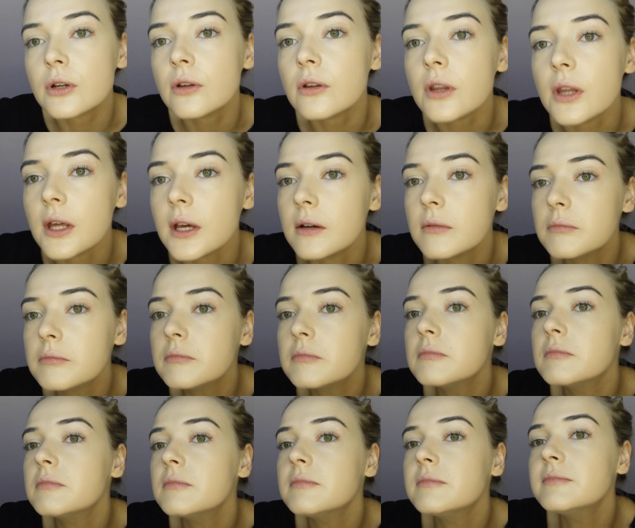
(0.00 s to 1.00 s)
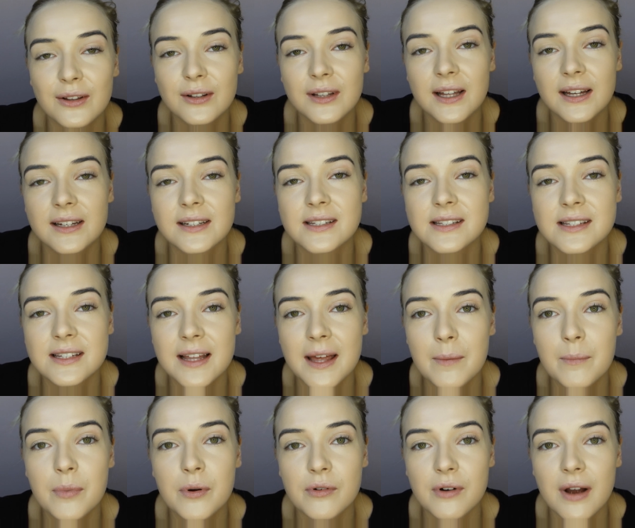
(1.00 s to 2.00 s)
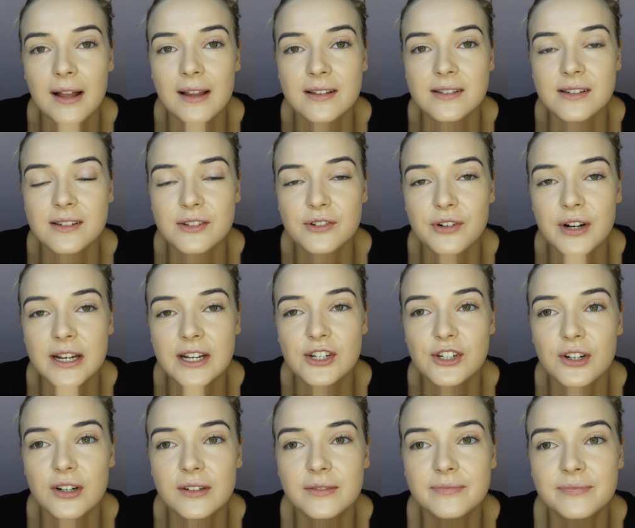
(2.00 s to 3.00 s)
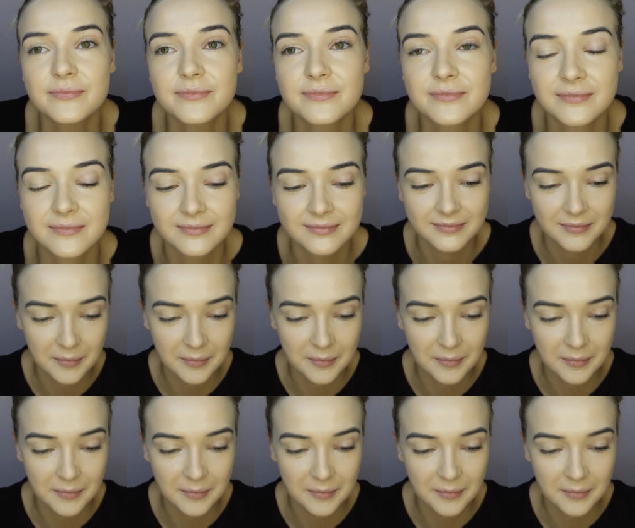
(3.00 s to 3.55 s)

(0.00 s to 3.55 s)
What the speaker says: What do you think? I look like a sleep paralysis creature.